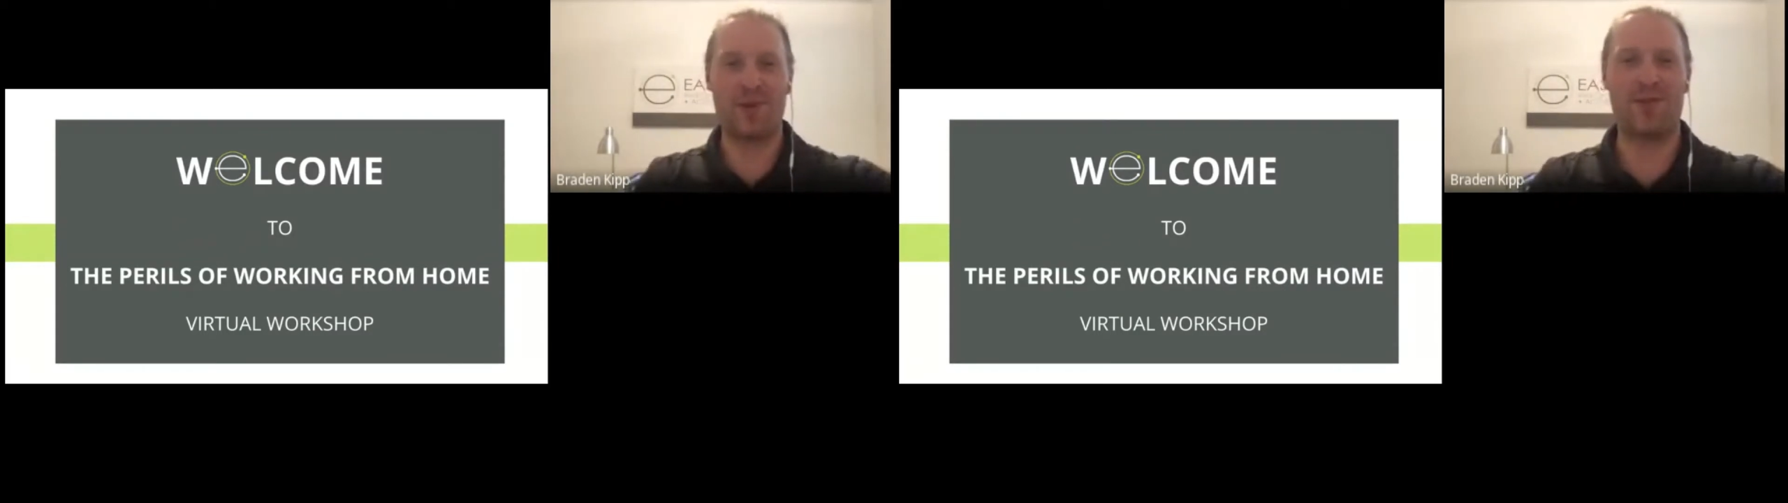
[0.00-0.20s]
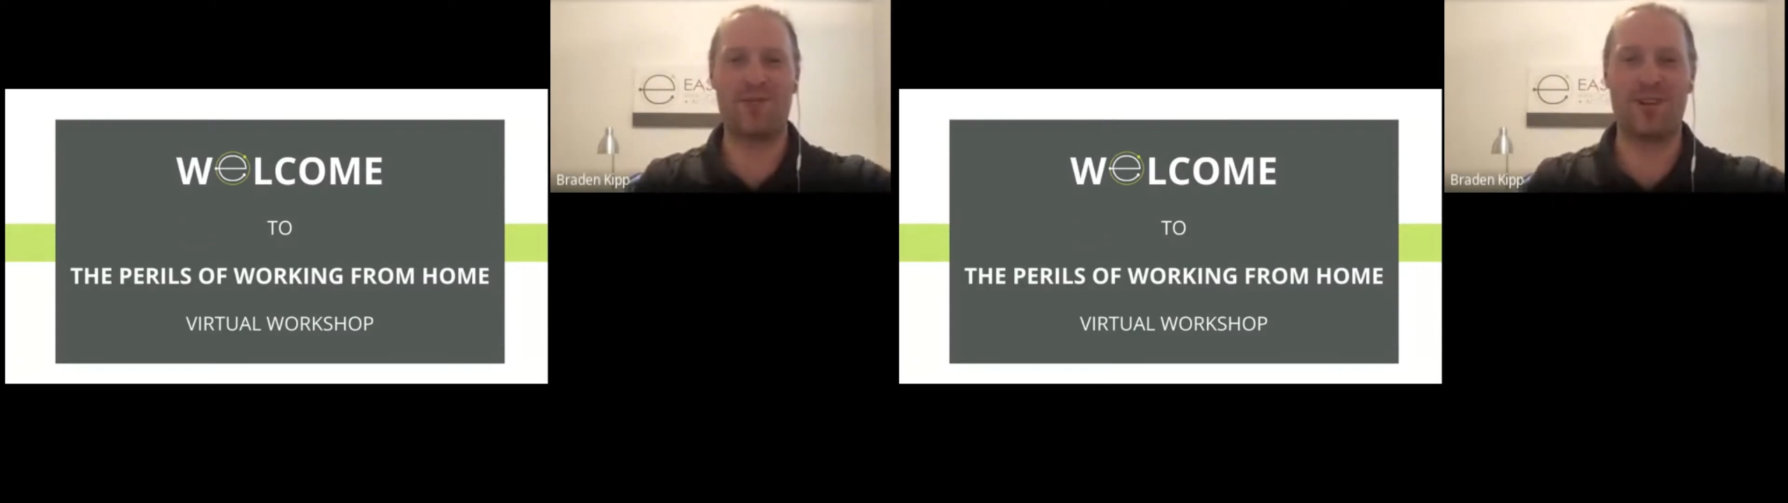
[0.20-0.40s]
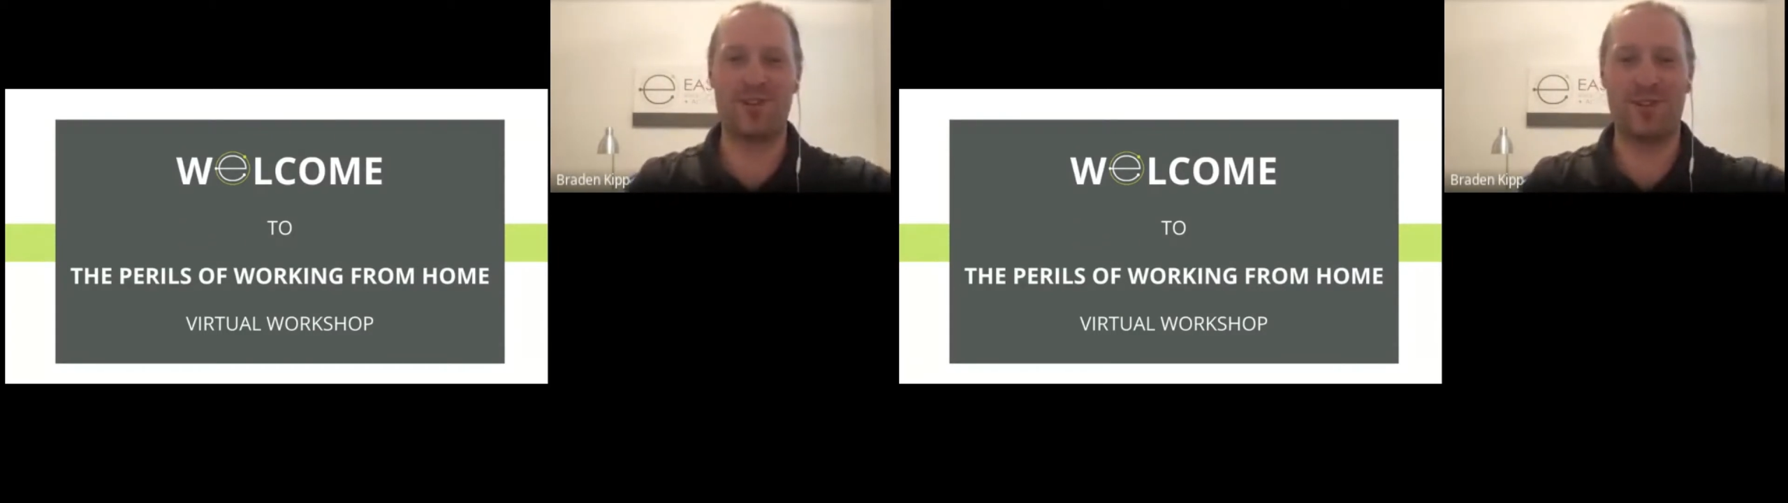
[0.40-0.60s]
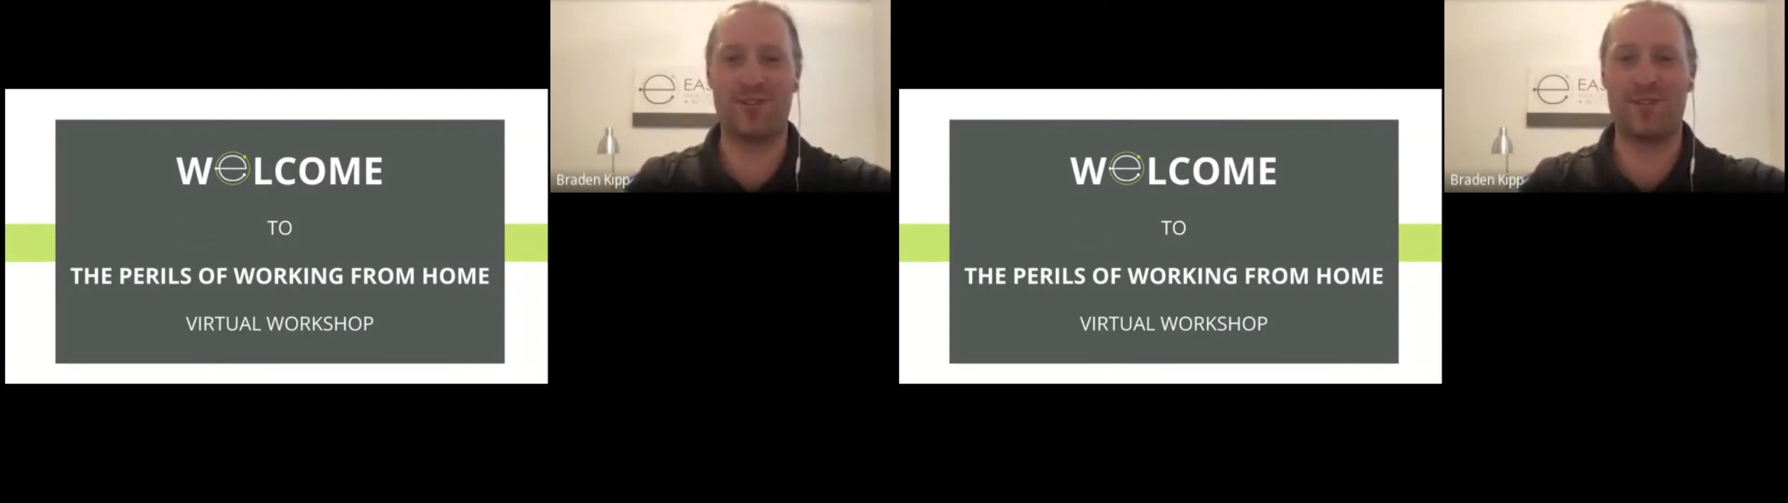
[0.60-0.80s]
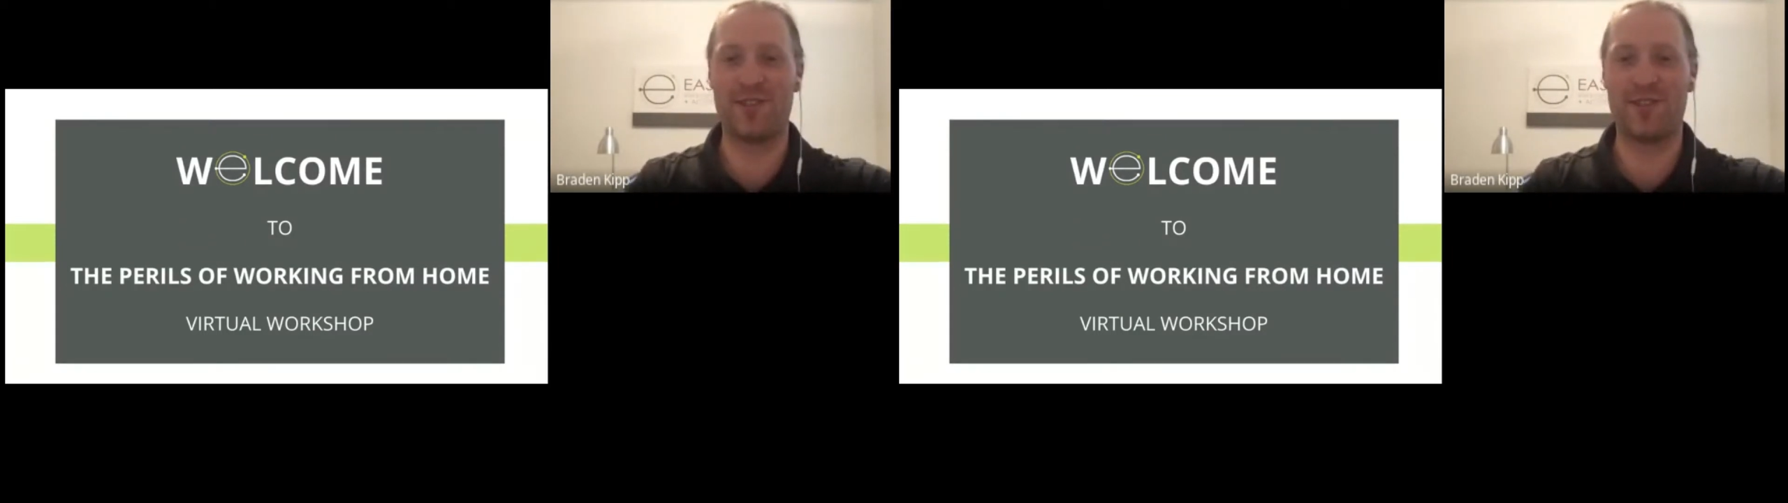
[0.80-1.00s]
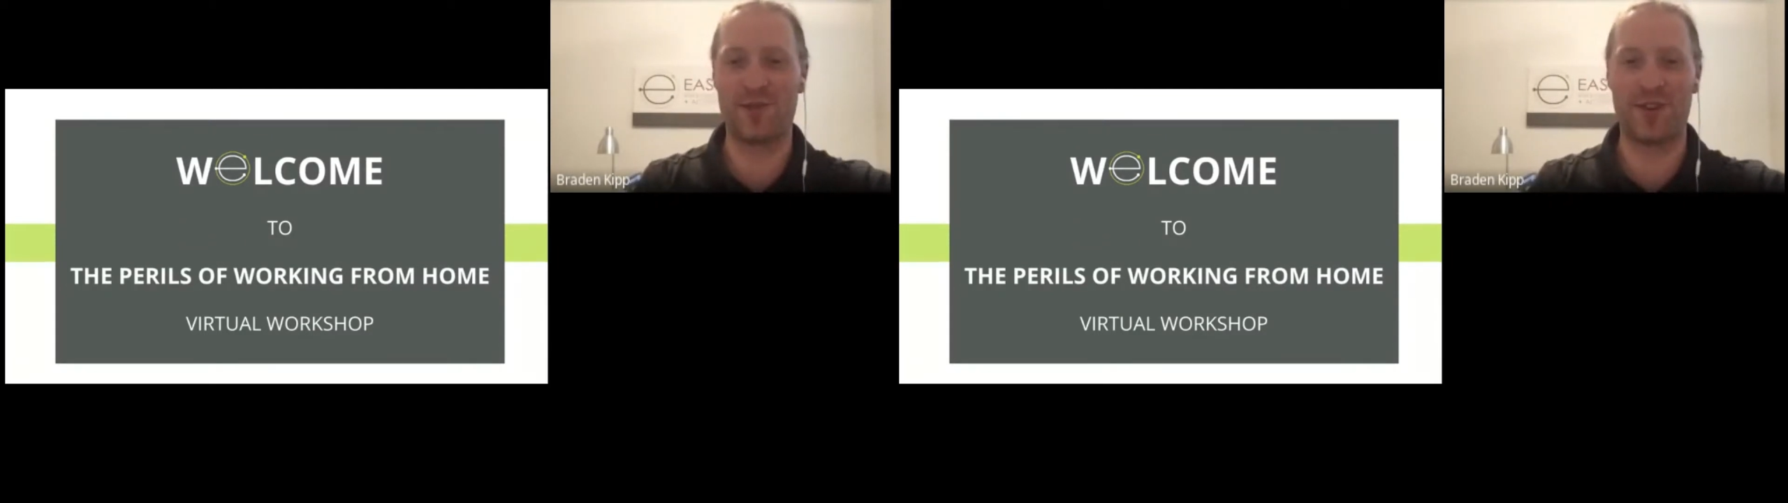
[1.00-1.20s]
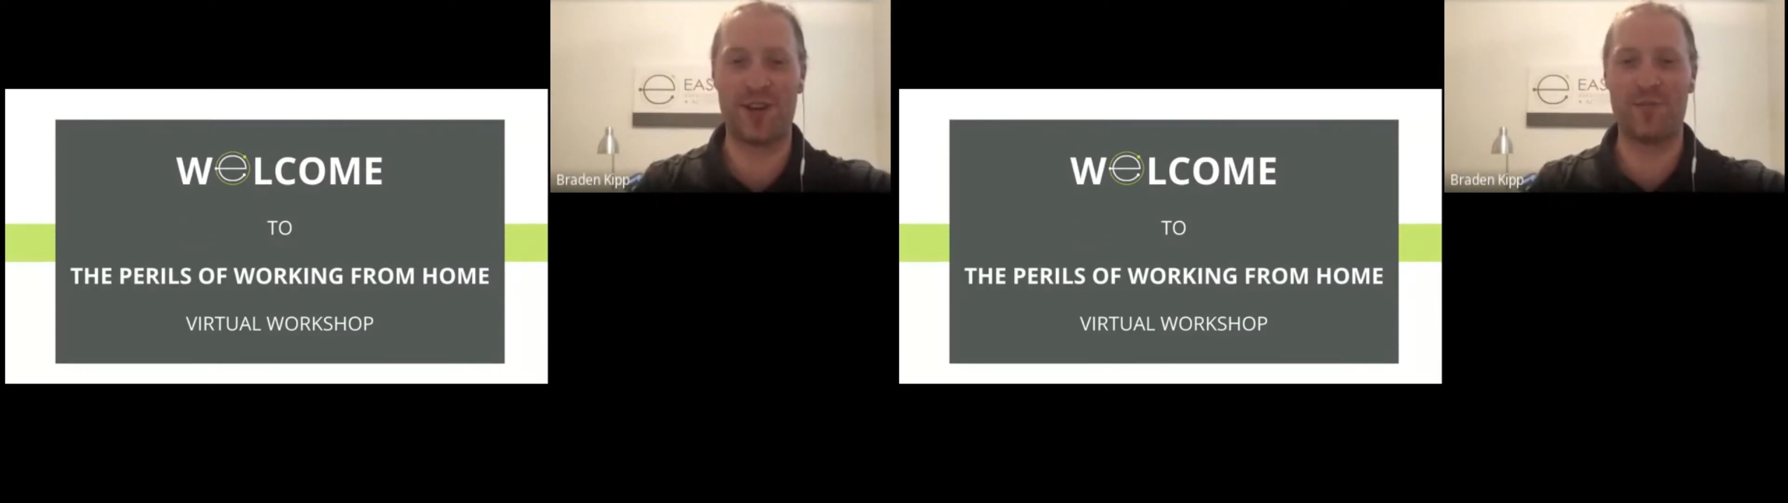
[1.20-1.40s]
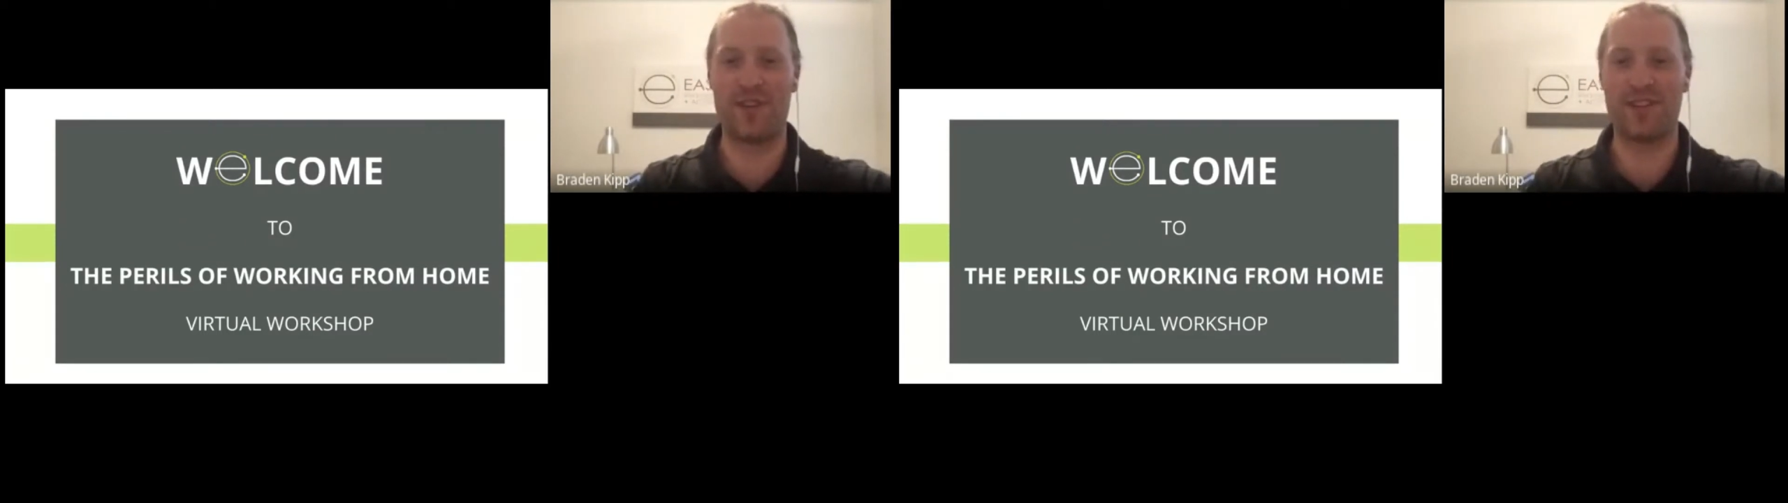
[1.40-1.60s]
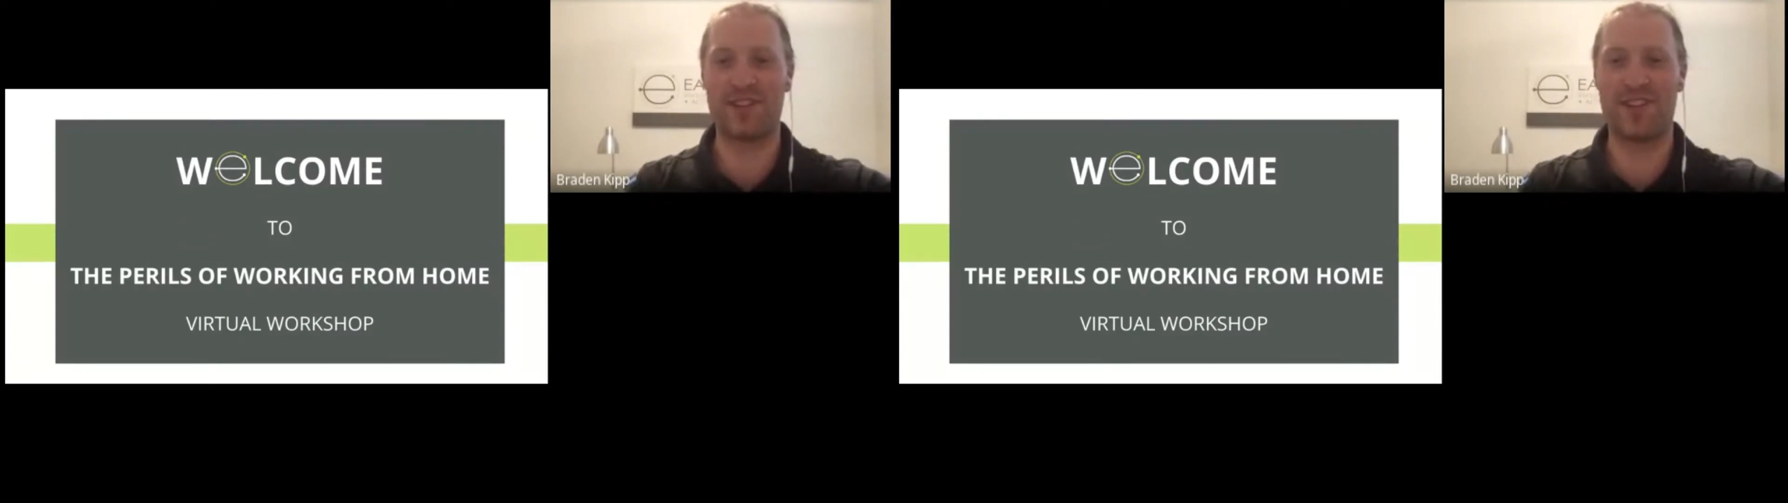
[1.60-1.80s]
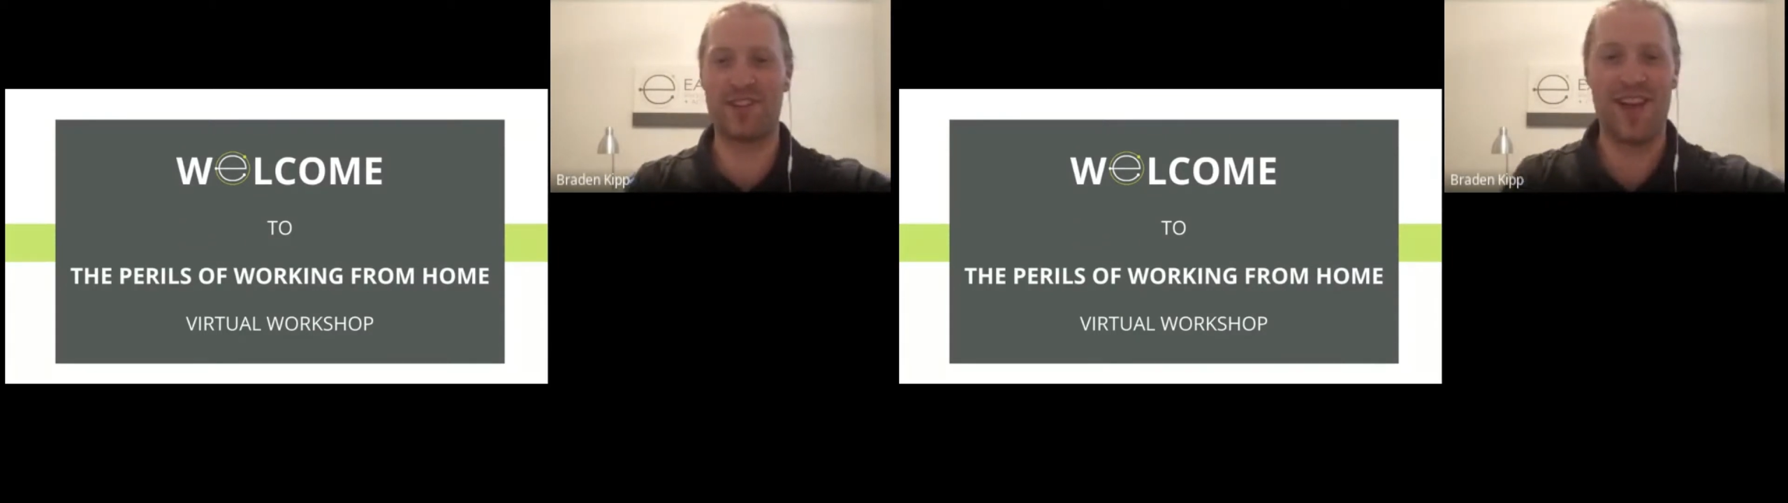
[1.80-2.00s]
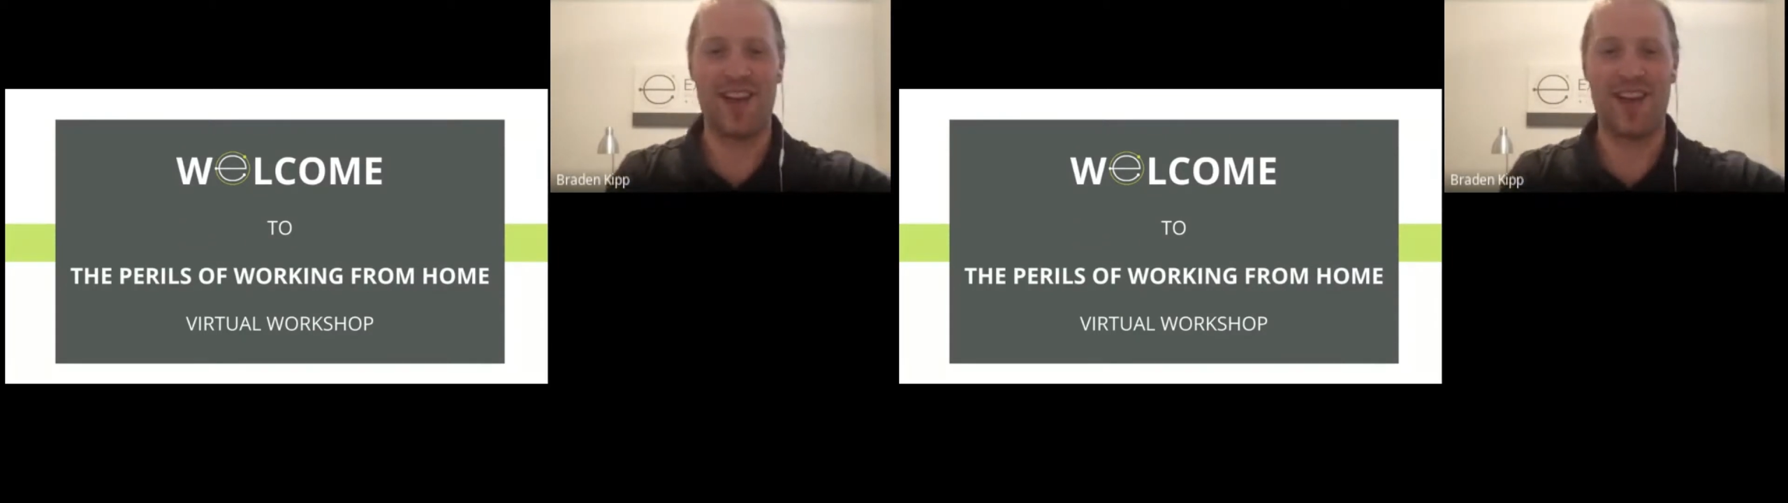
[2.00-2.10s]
registered physical therapist